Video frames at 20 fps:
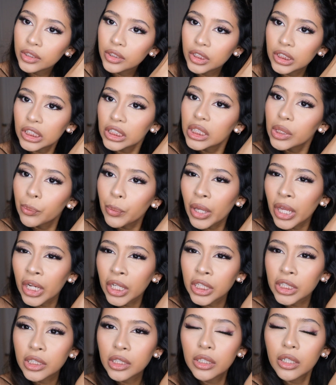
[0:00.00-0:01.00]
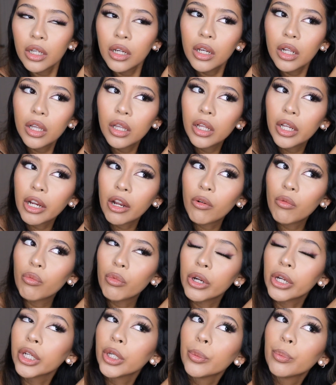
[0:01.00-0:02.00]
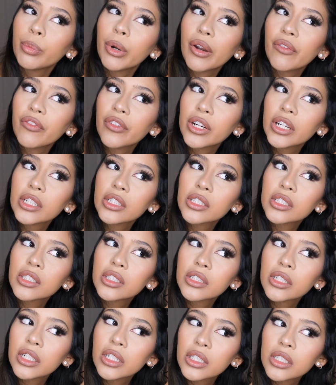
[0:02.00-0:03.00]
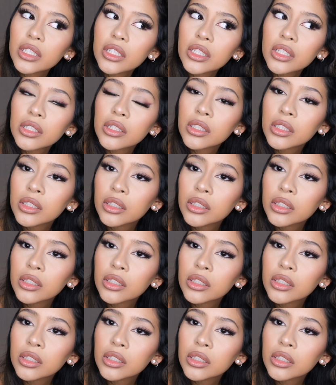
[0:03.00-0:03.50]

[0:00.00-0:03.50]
Just depend like what your preference is.